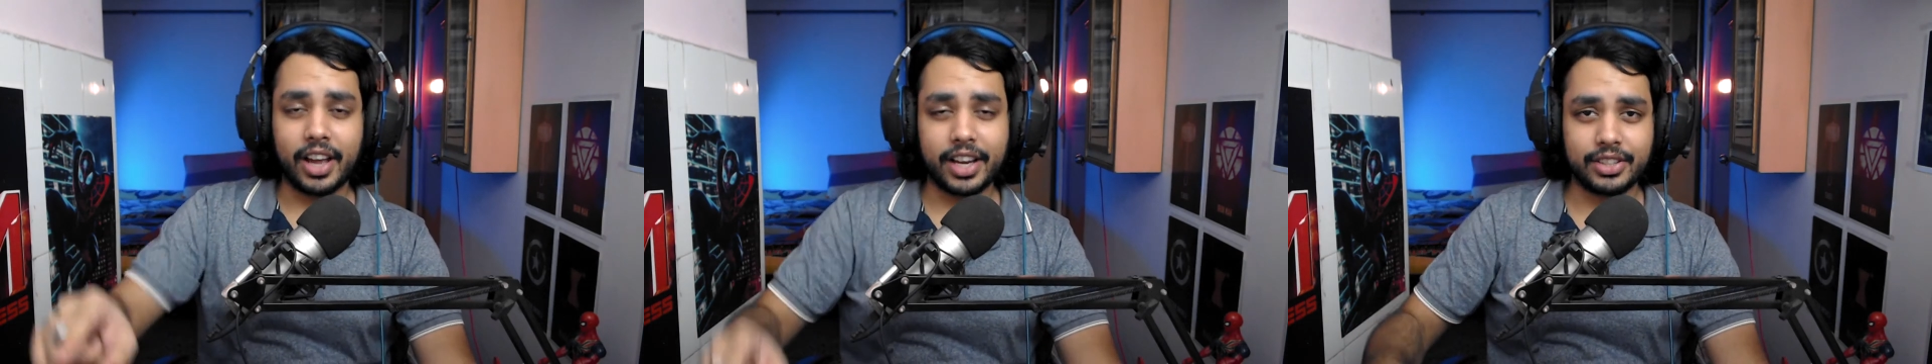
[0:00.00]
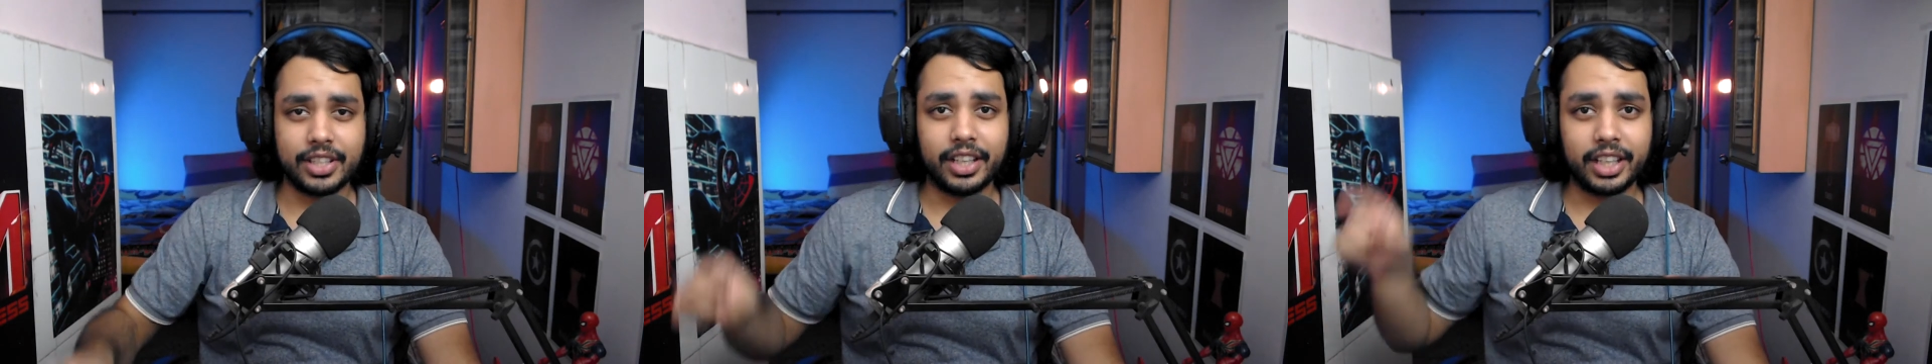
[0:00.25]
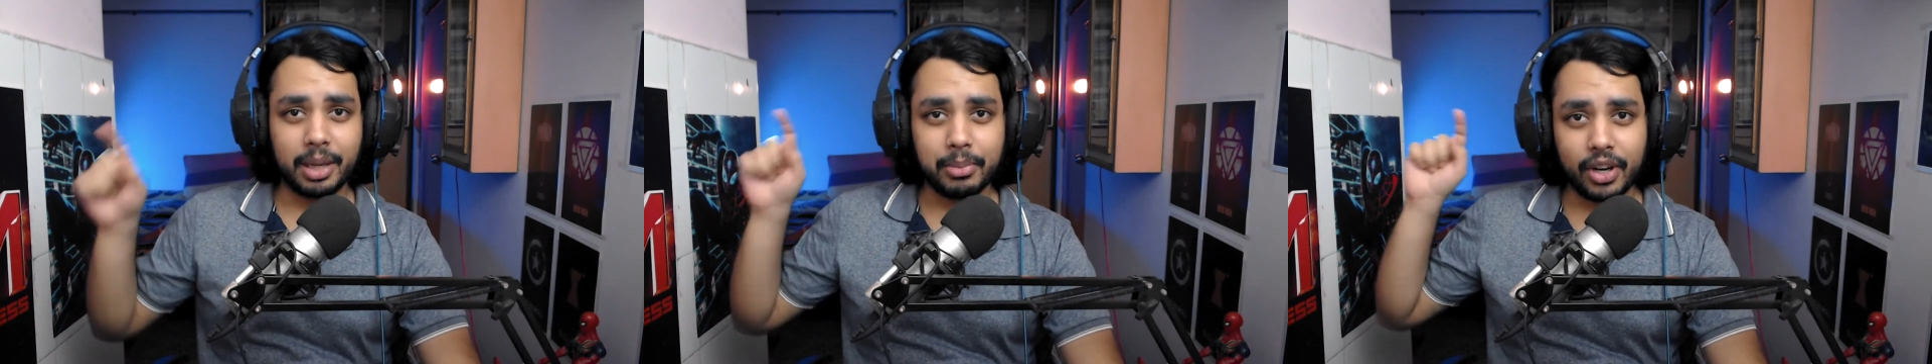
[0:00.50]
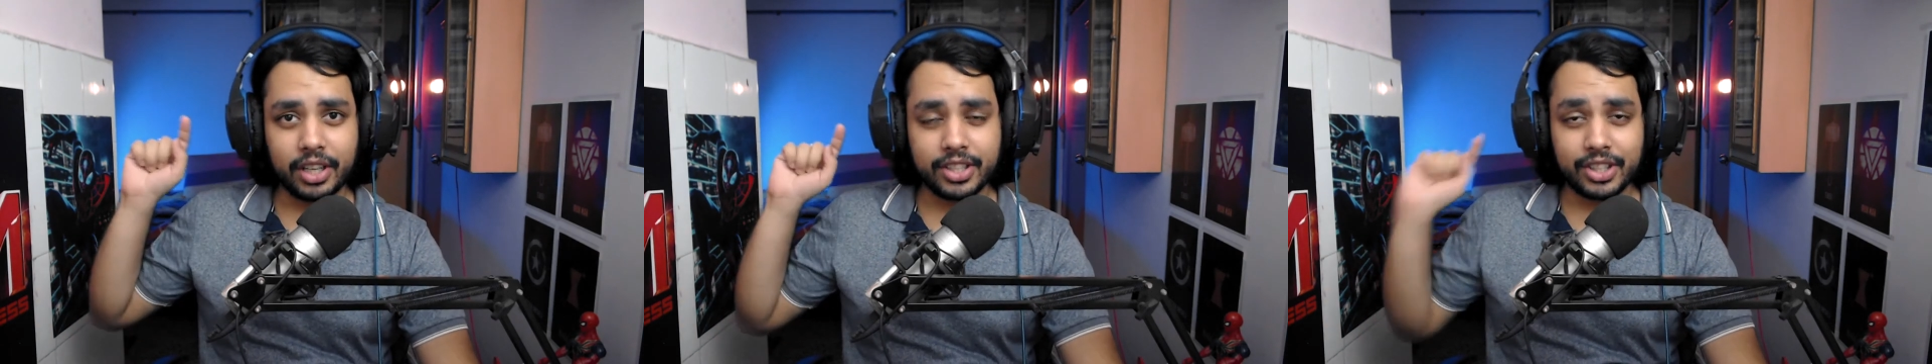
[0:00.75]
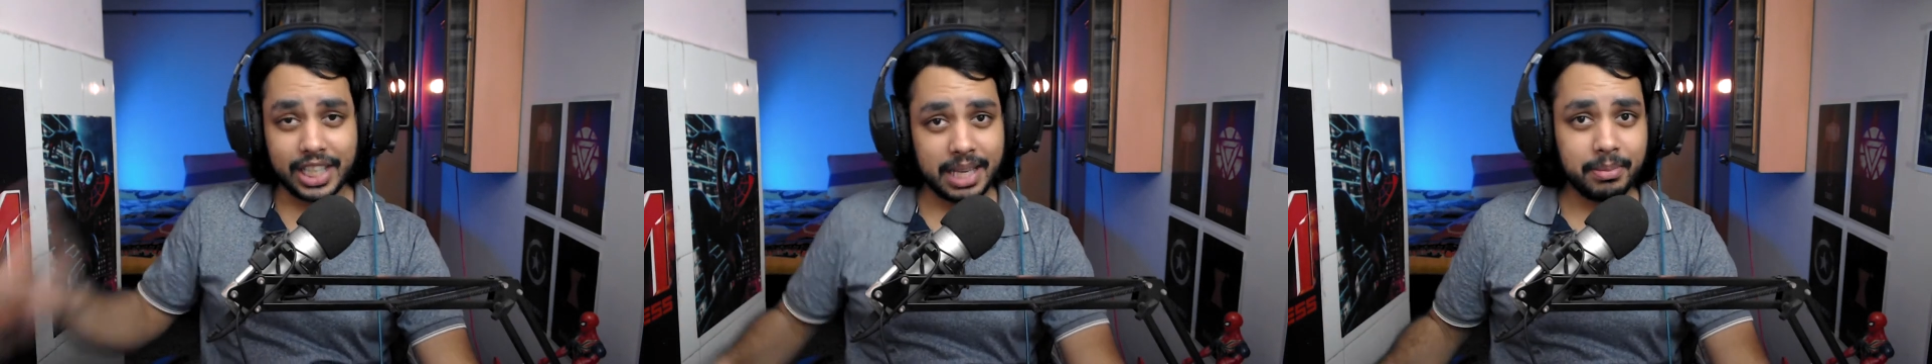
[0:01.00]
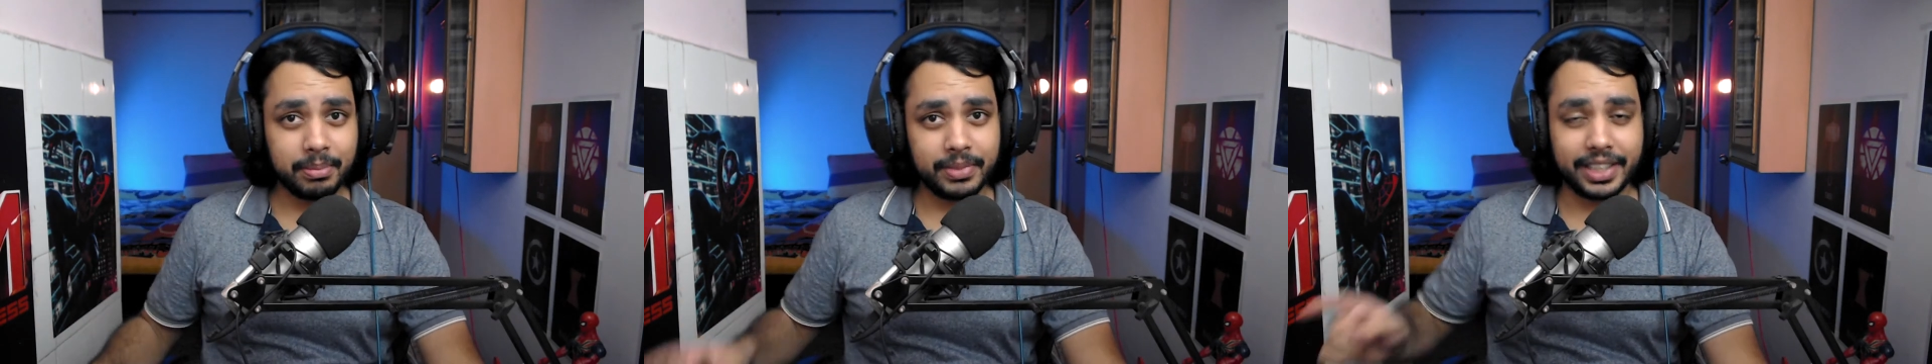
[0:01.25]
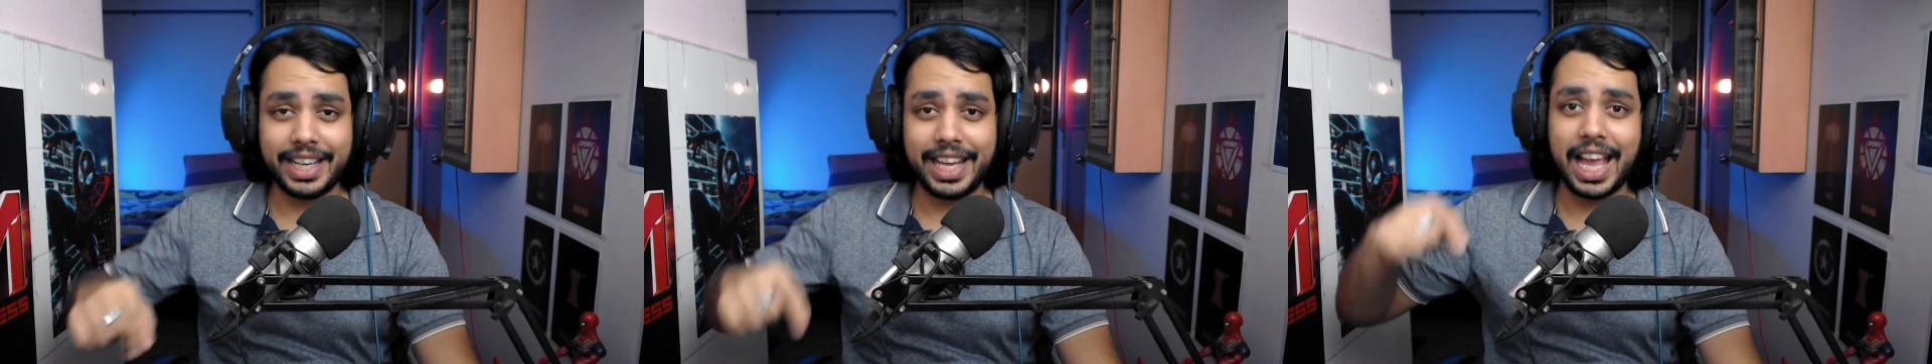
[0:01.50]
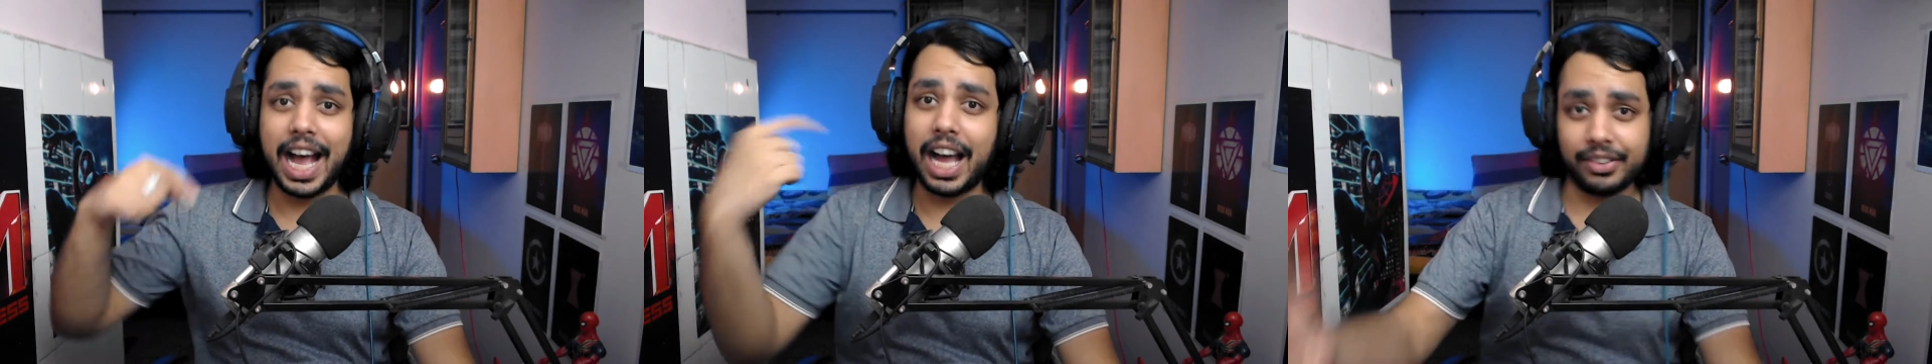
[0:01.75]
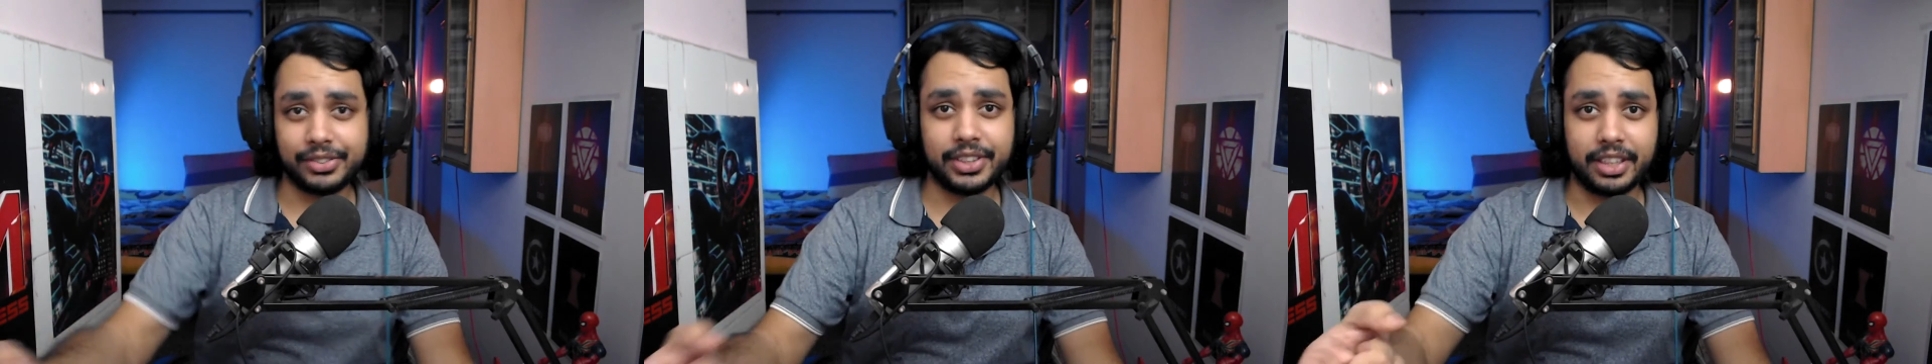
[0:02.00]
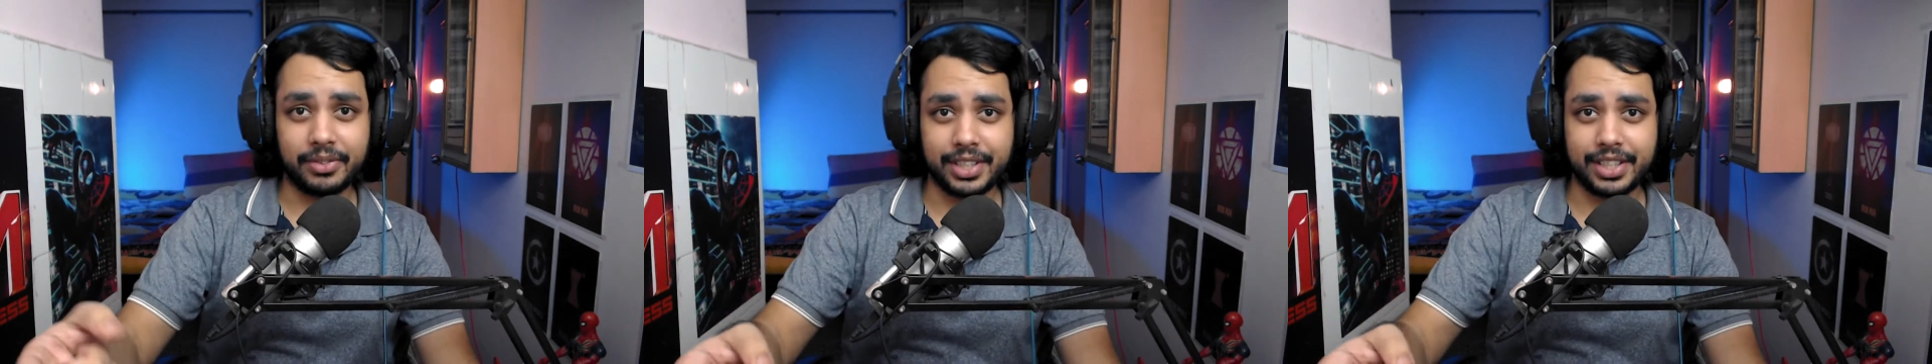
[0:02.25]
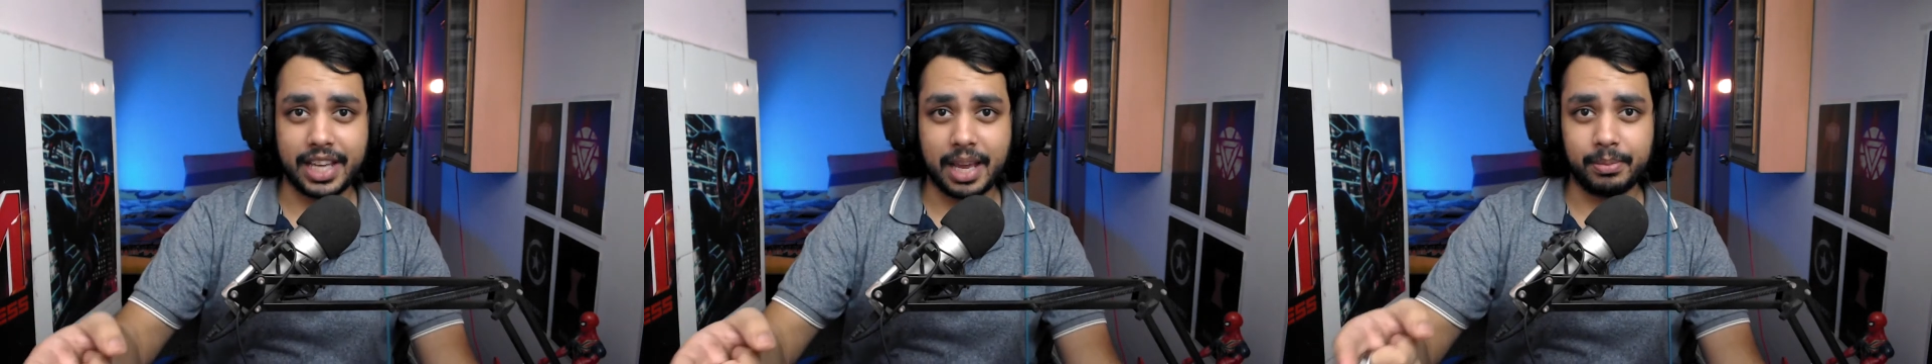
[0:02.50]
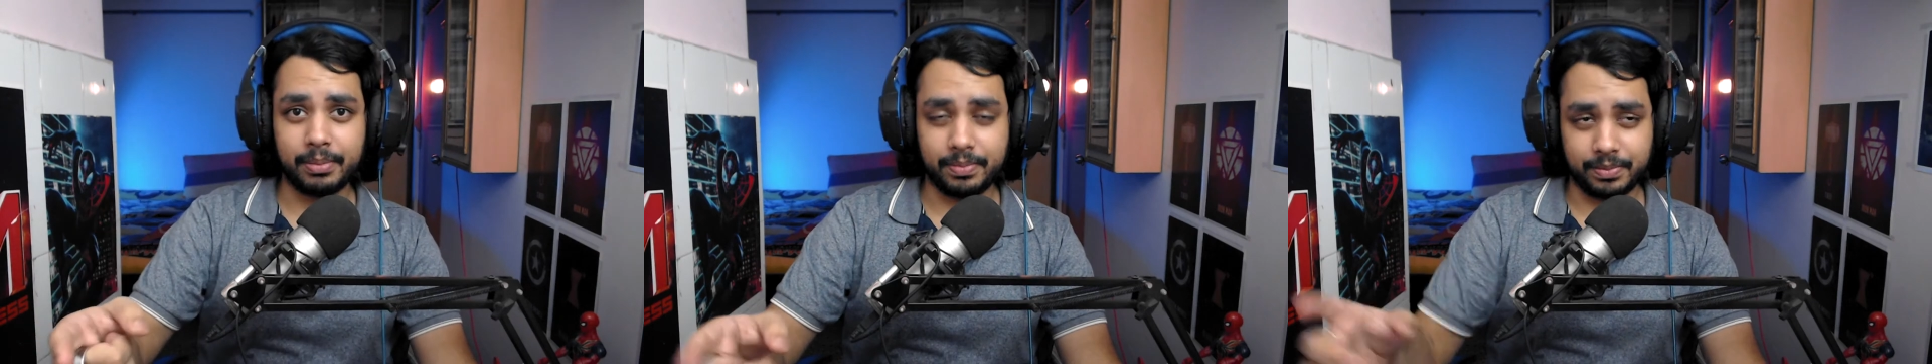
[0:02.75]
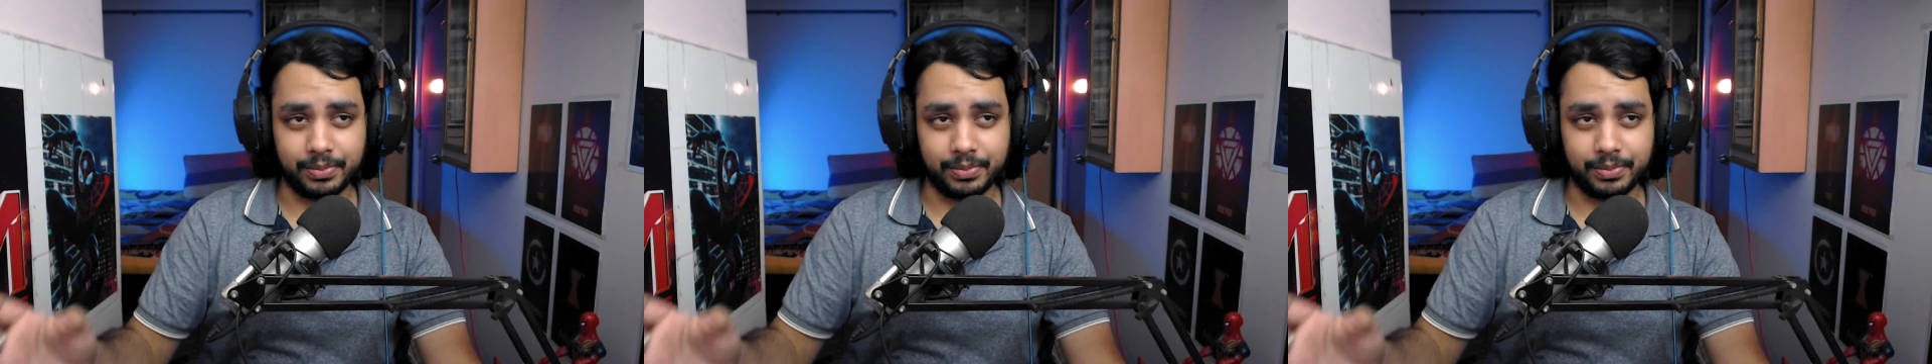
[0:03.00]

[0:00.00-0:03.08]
actually going to come on steam the day after which is i'm